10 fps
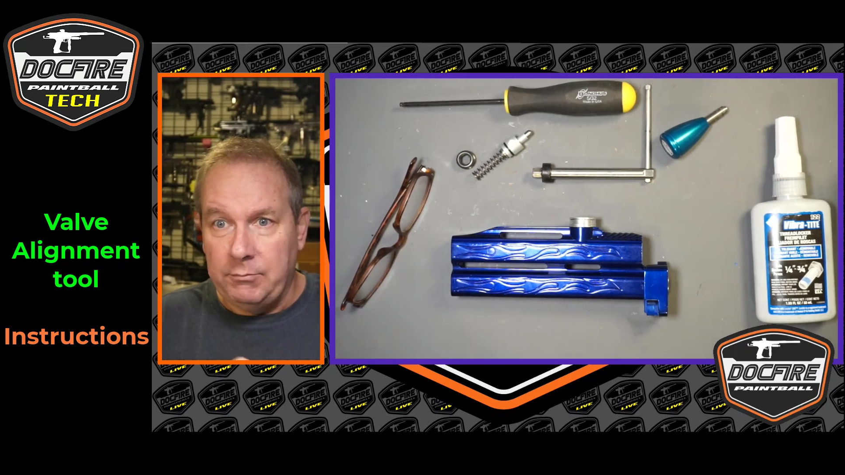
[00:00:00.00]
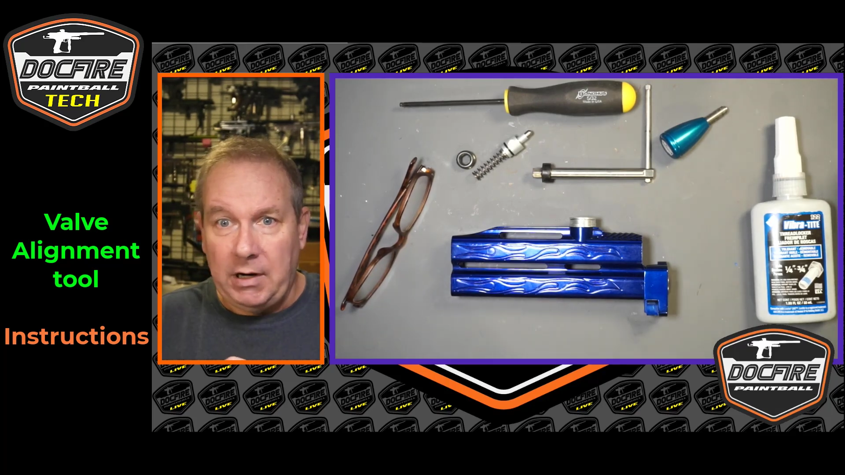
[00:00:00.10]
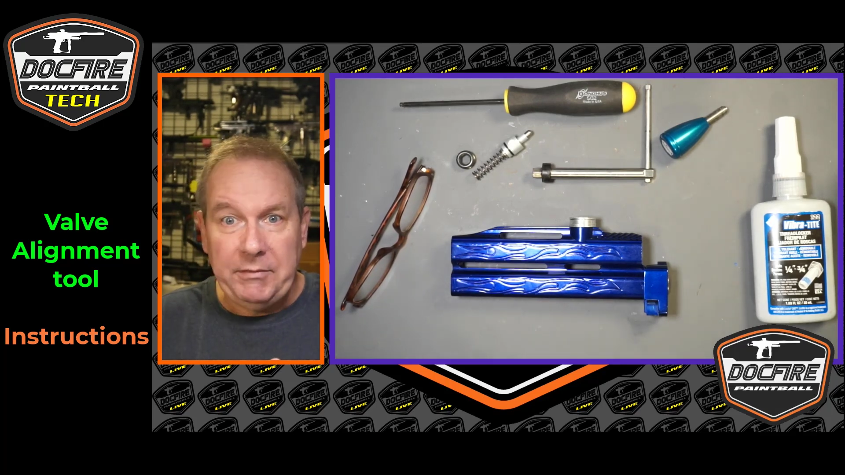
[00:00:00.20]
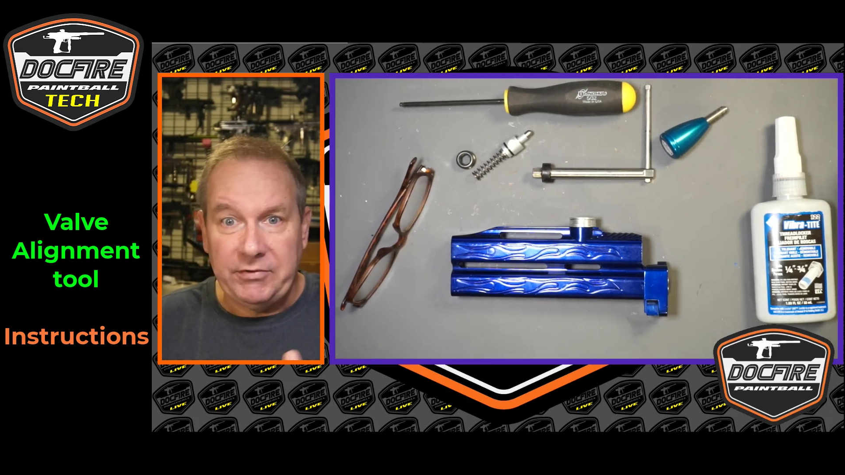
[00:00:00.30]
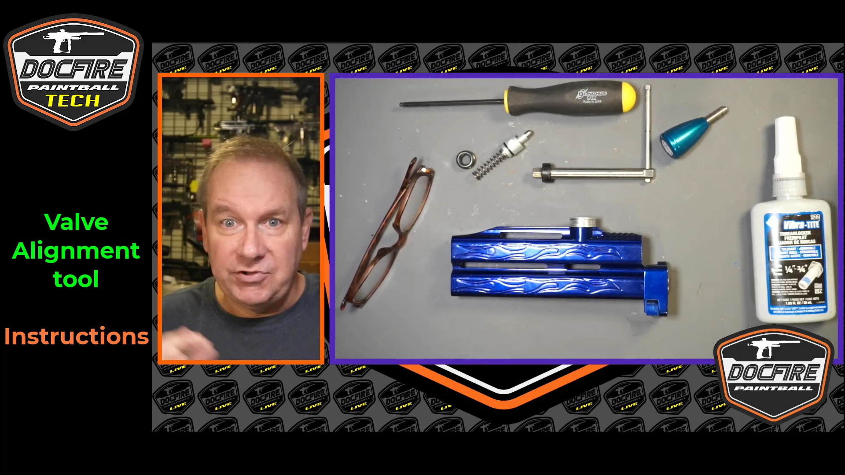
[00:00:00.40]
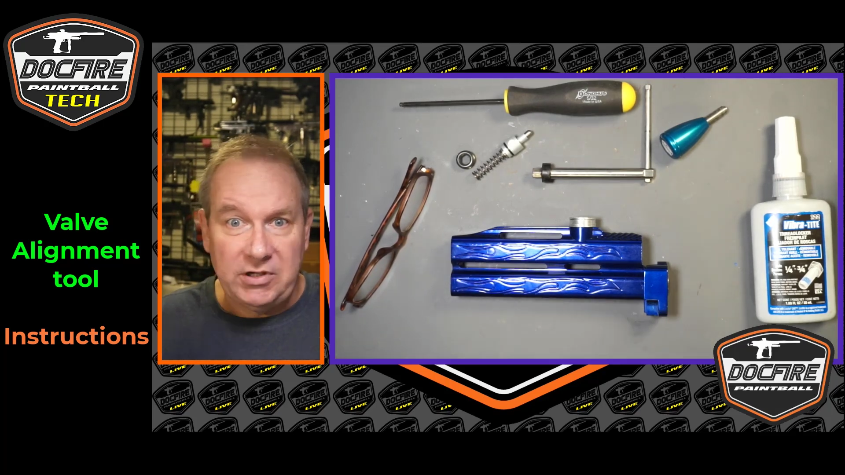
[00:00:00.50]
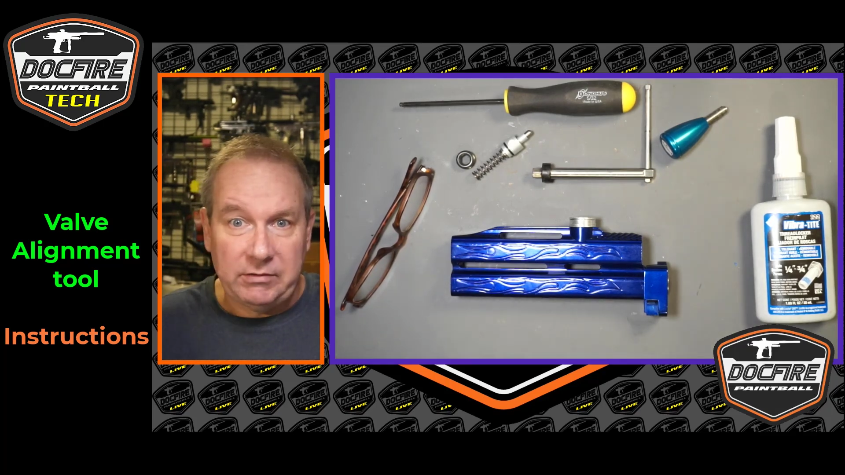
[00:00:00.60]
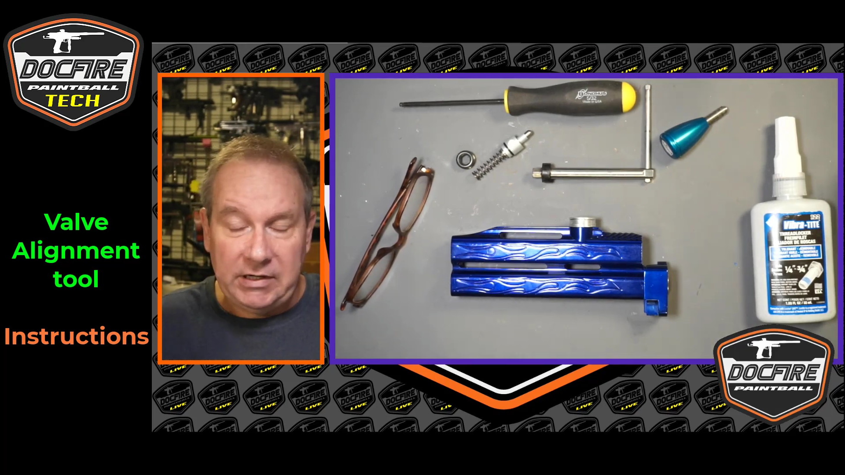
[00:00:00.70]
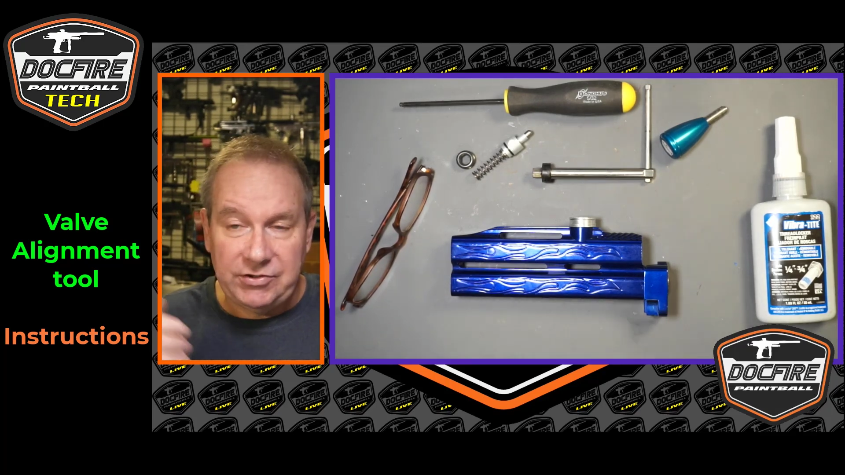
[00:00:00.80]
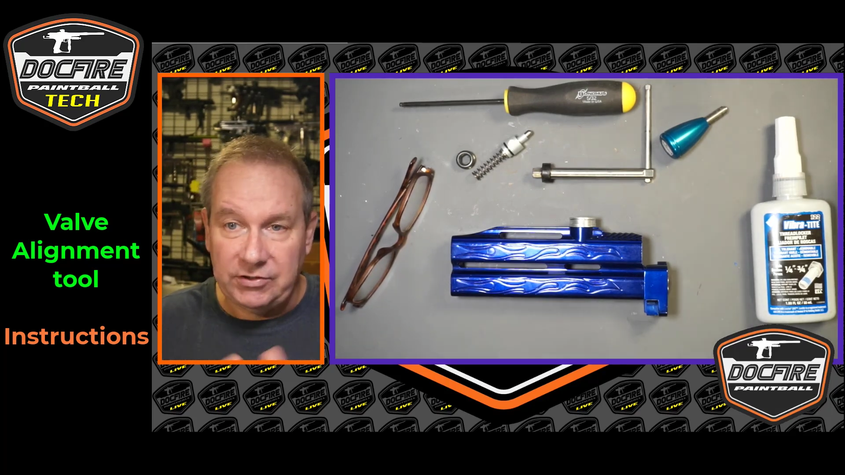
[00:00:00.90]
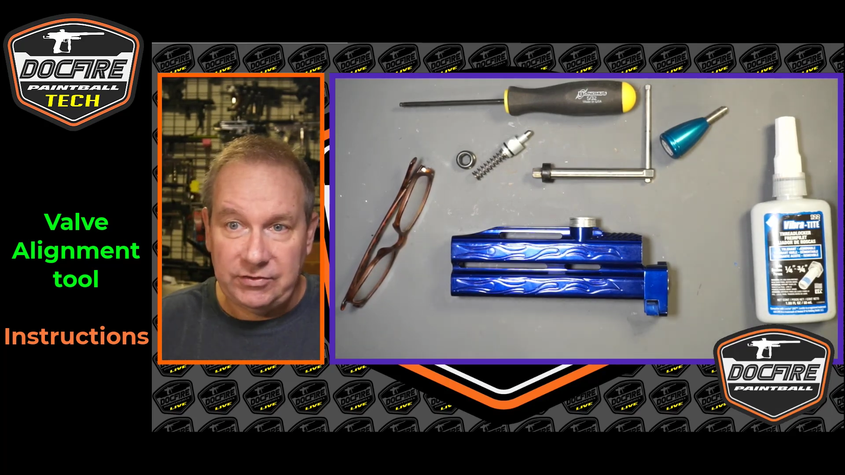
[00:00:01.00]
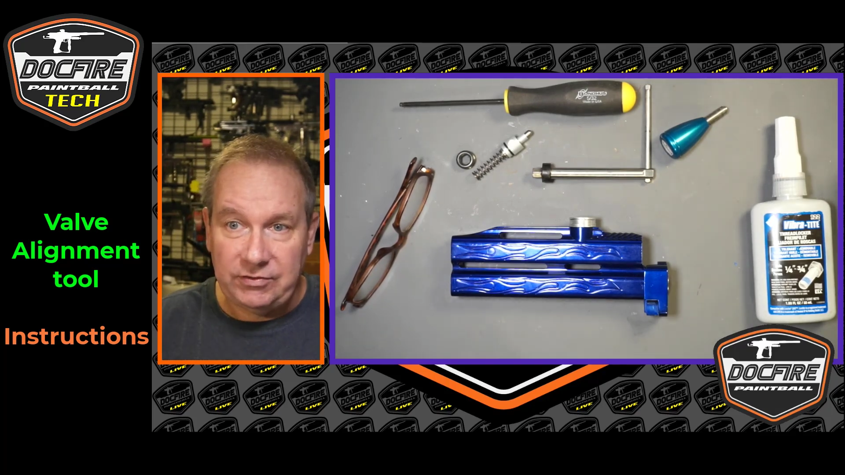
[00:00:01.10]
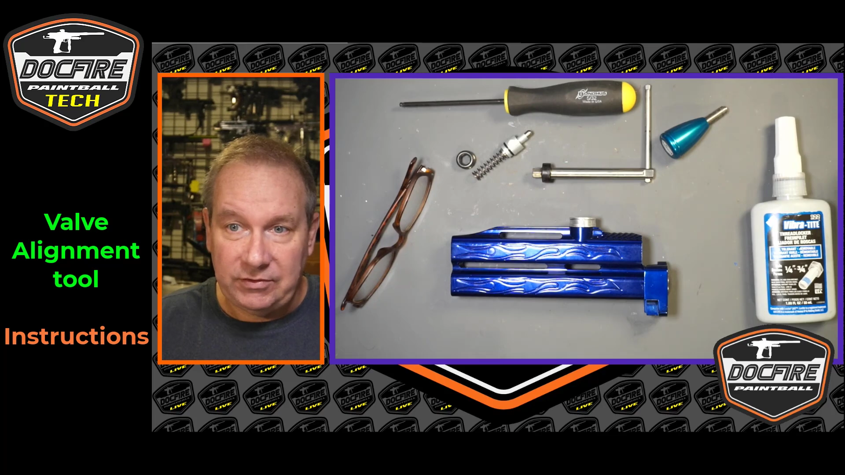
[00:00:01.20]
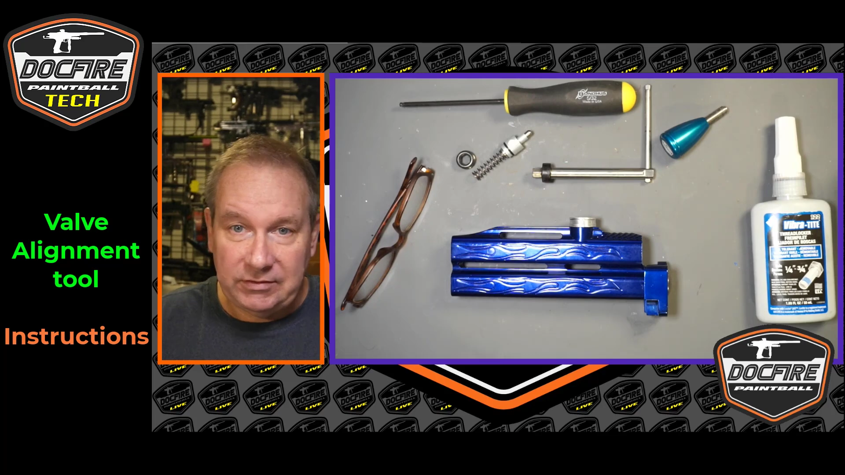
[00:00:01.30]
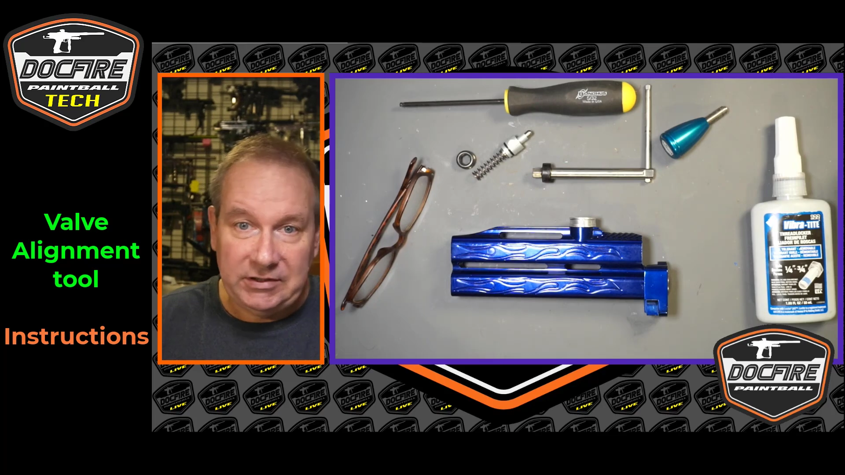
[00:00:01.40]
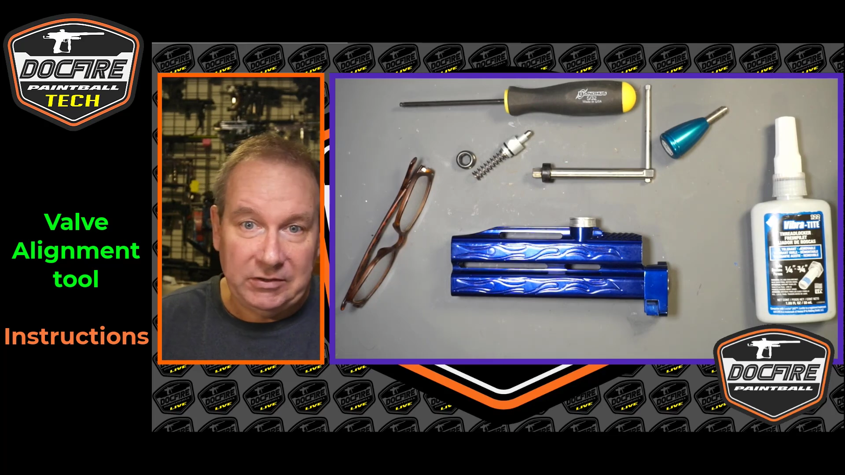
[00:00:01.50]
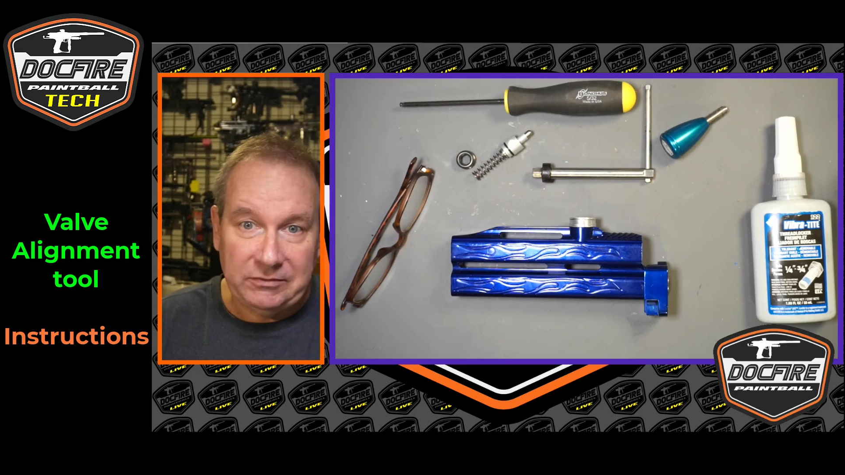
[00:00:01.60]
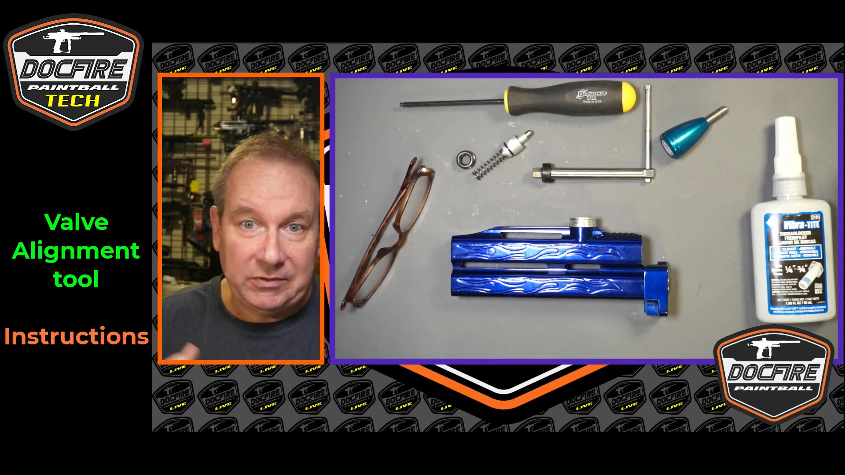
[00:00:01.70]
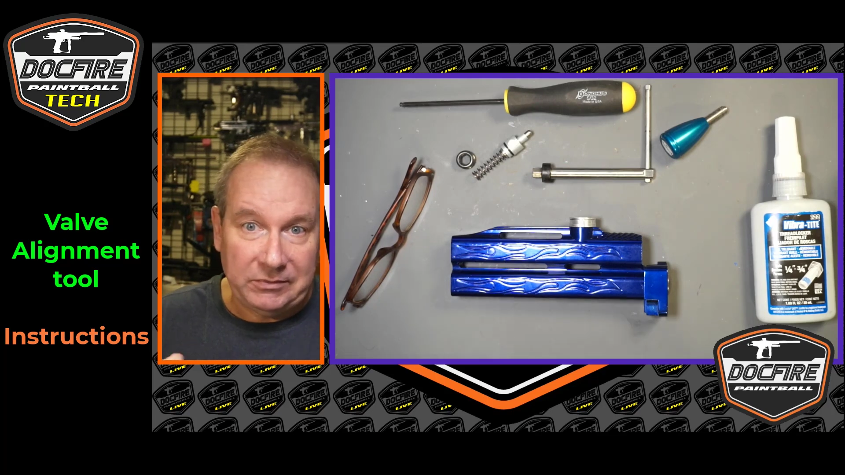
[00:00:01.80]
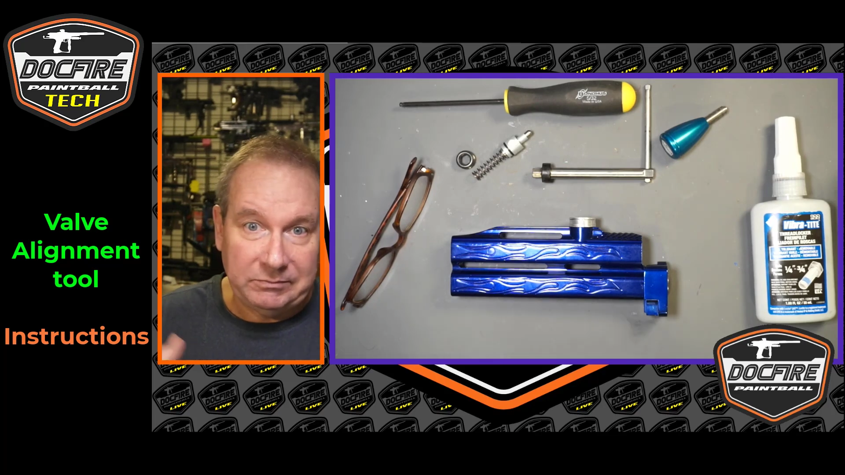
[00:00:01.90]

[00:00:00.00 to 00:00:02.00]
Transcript: probably for generations, or for